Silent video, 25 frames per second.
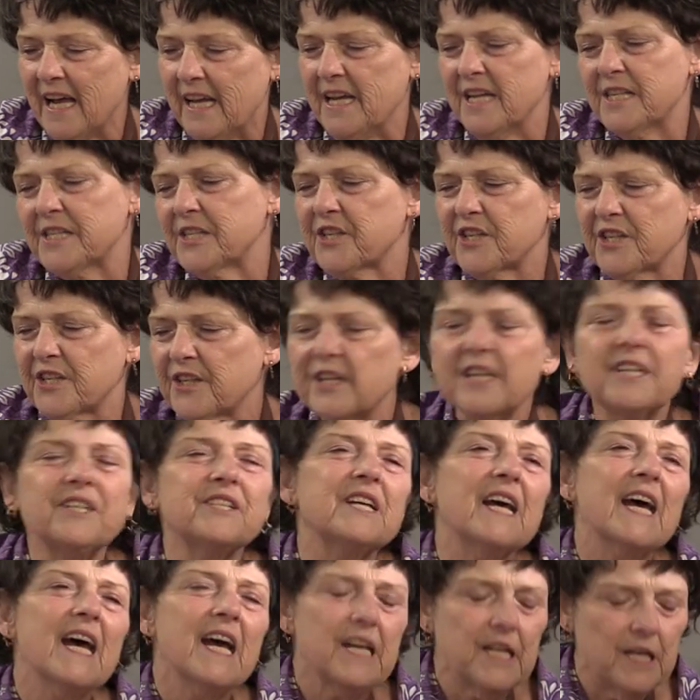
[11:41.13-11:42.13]
It's the
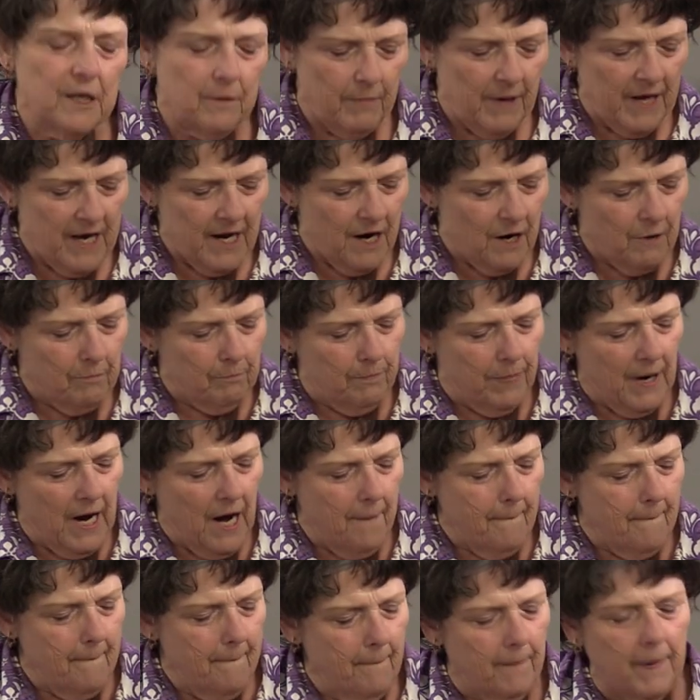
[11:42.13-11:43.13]
Teddy Bear
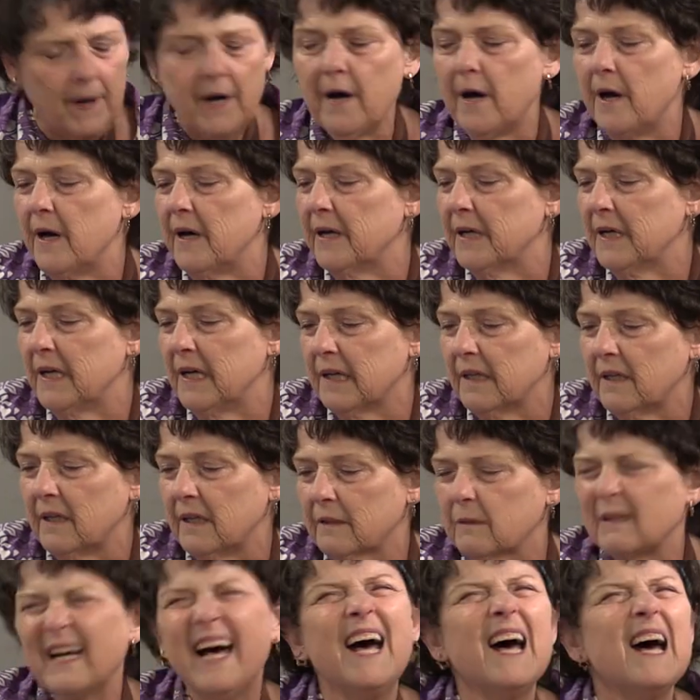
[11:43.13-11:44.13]
Bamba.
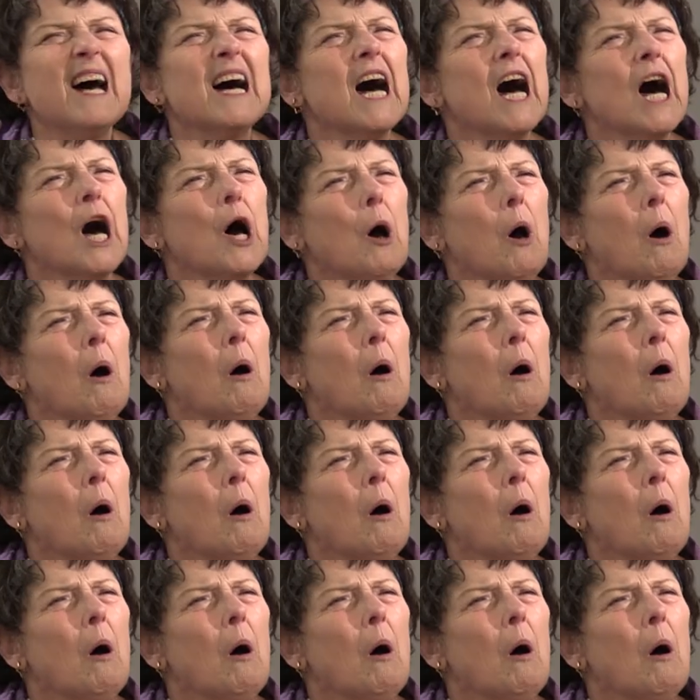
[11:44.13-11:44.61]
Ah.